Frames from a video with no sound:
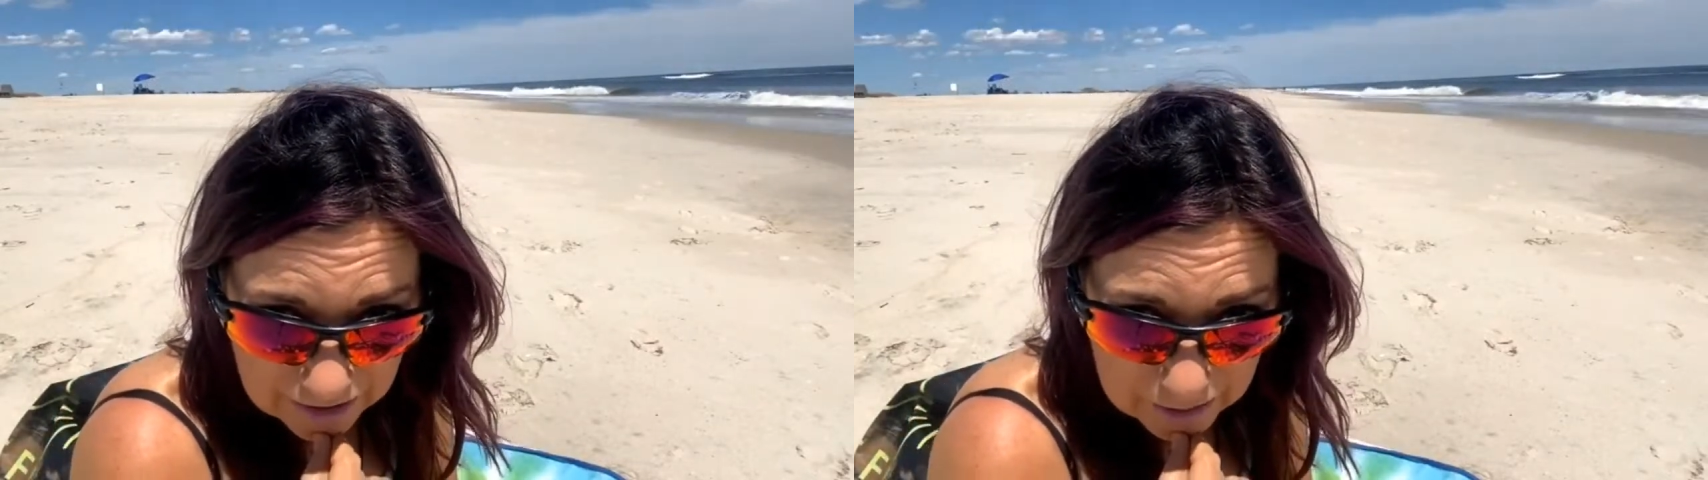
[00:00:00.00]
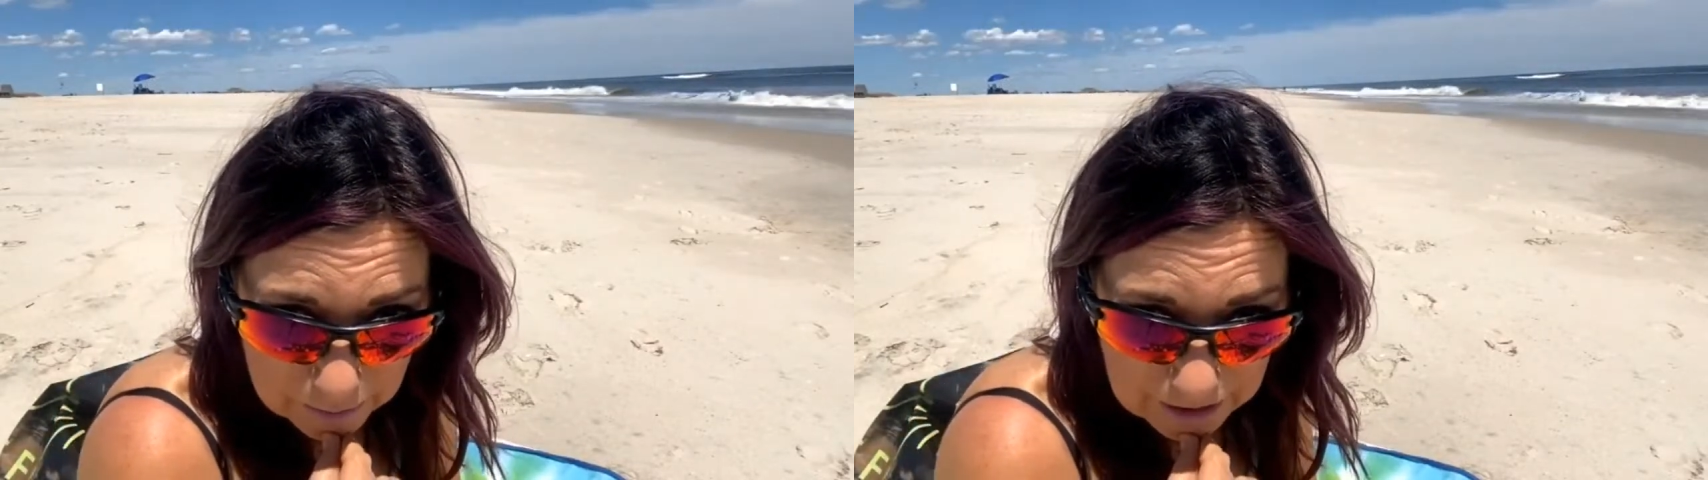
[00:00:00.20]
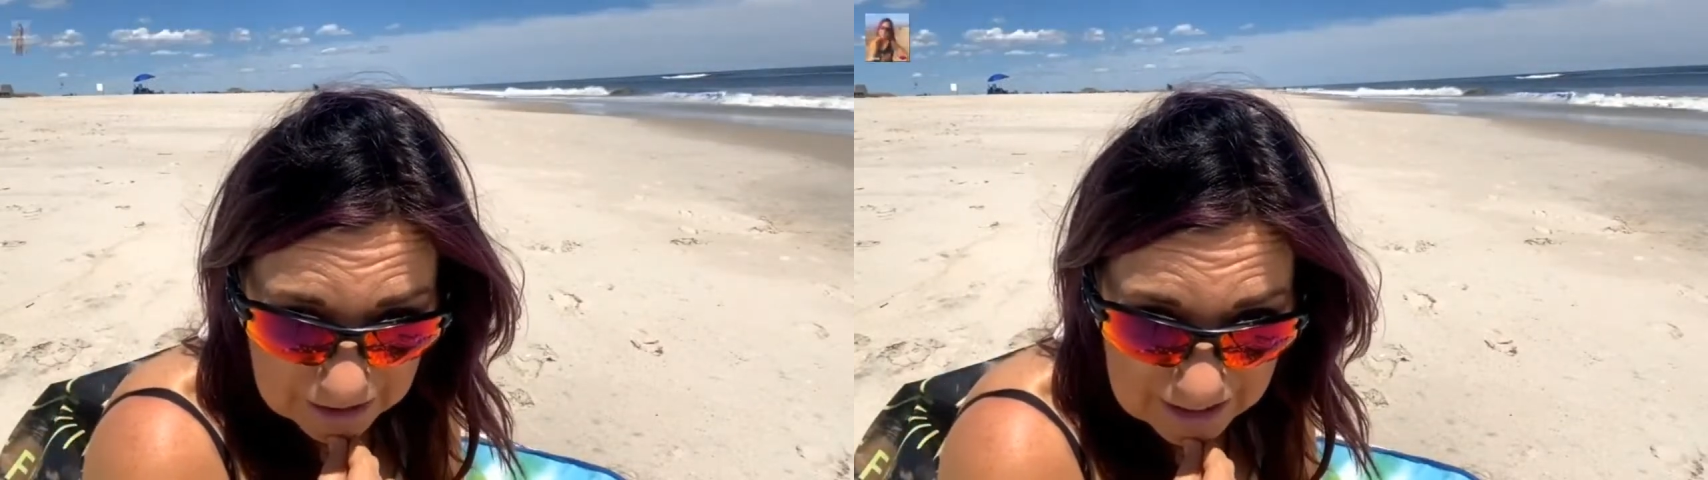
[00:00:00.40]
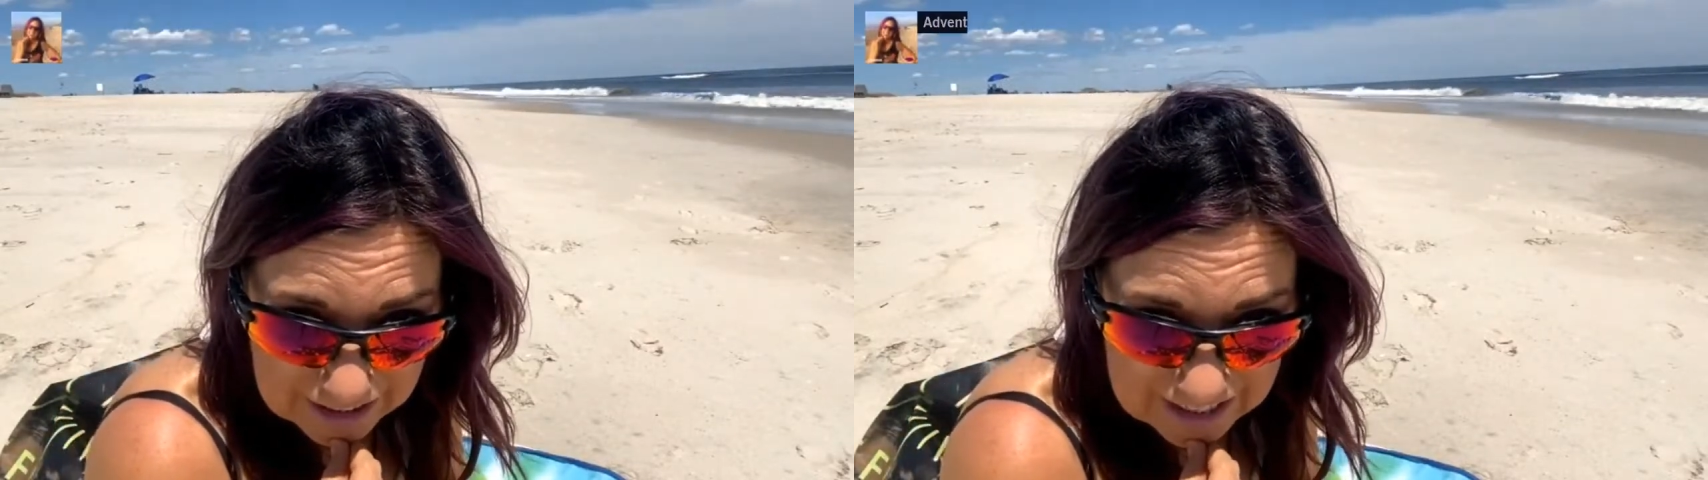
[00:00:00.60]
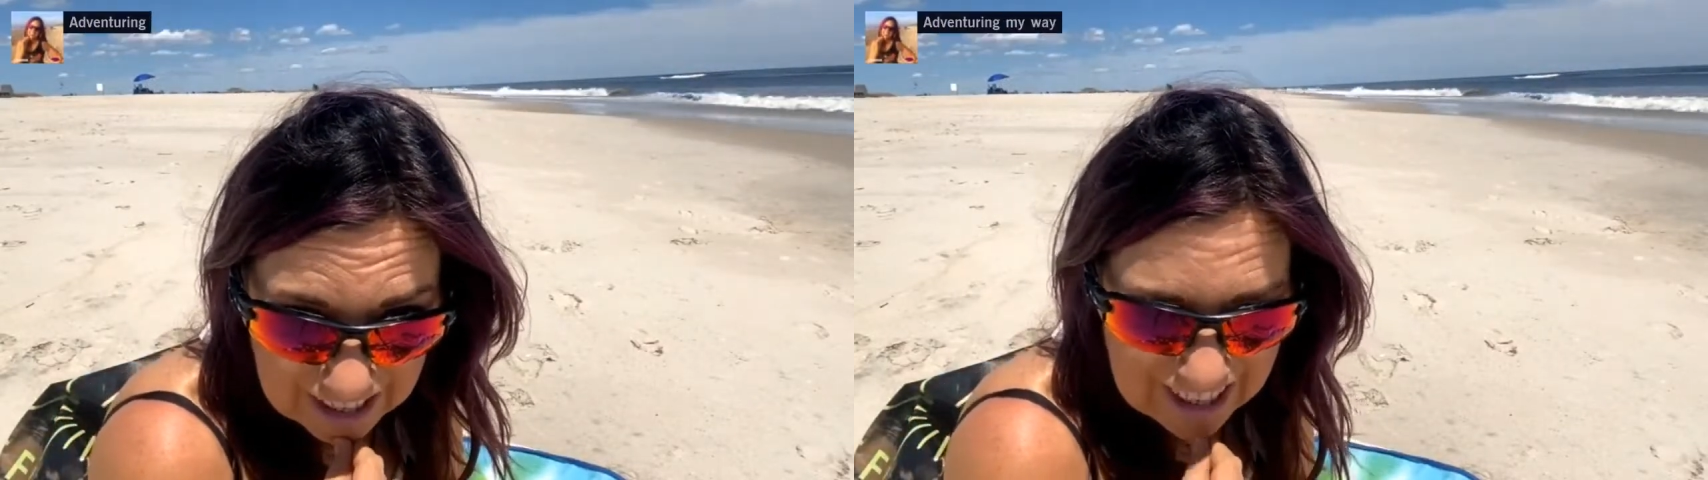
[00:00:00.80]
on the beach?
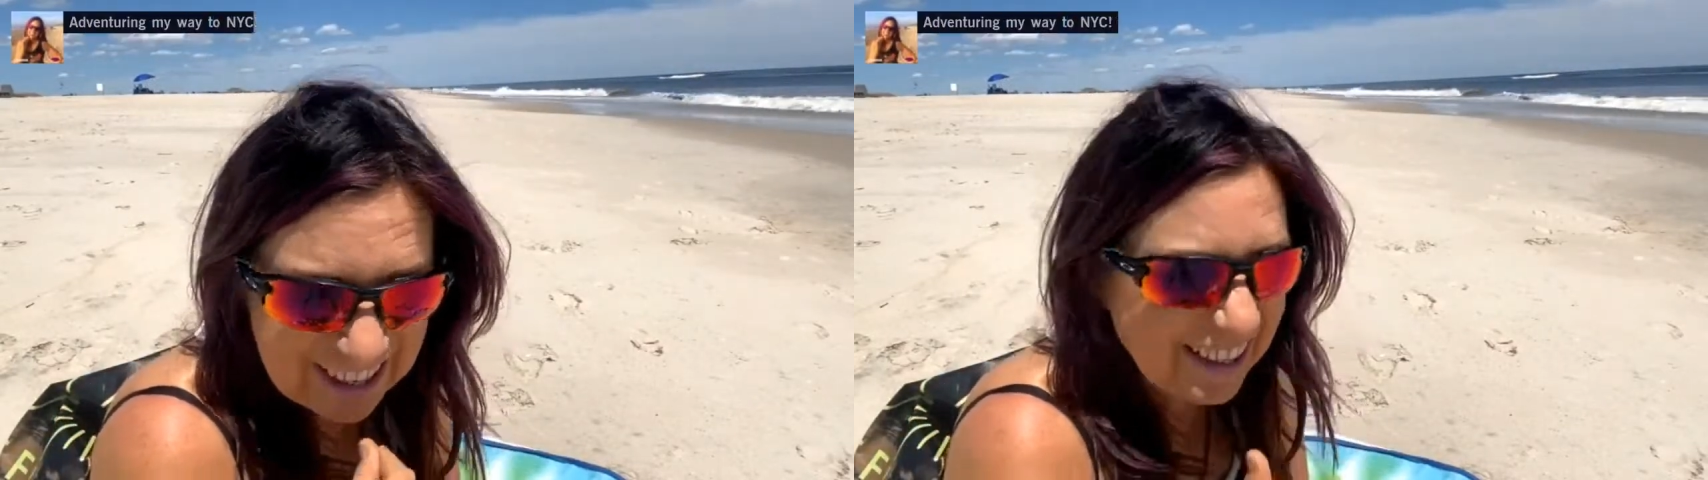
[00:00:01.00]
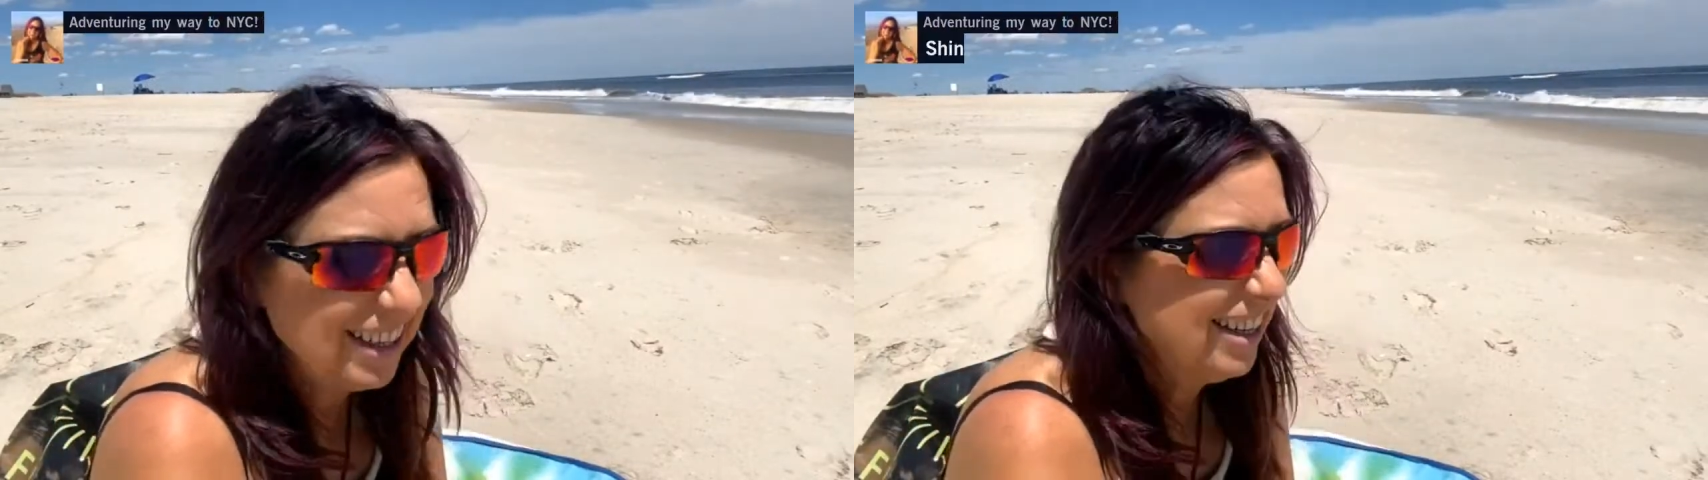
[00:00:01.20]
Exactly.